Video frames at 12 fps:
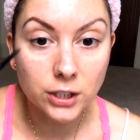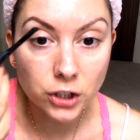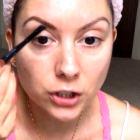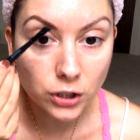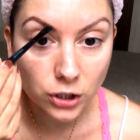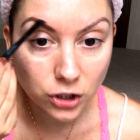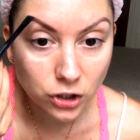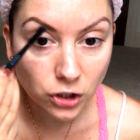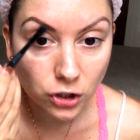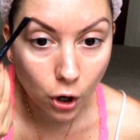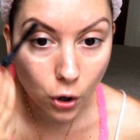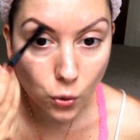It just looks
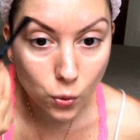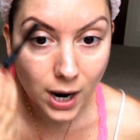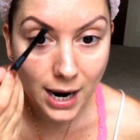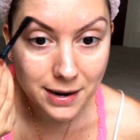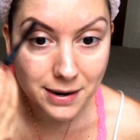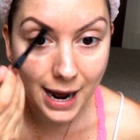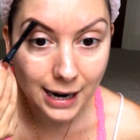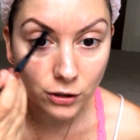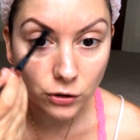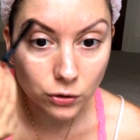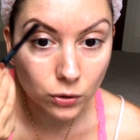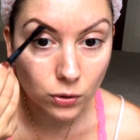so
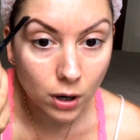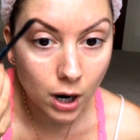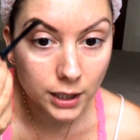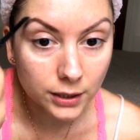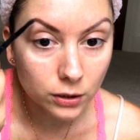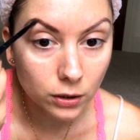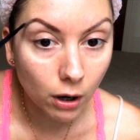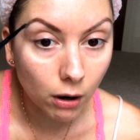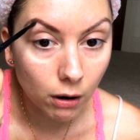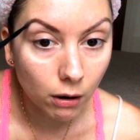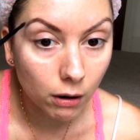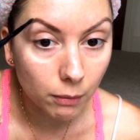natural.
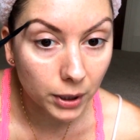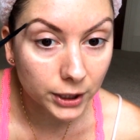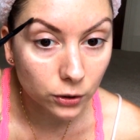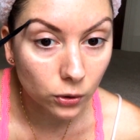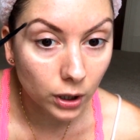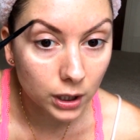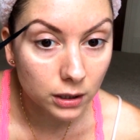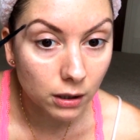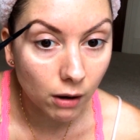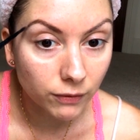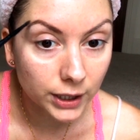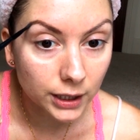Oh my God, I
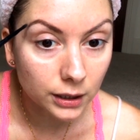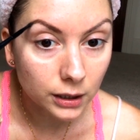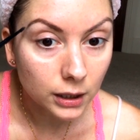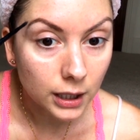love it.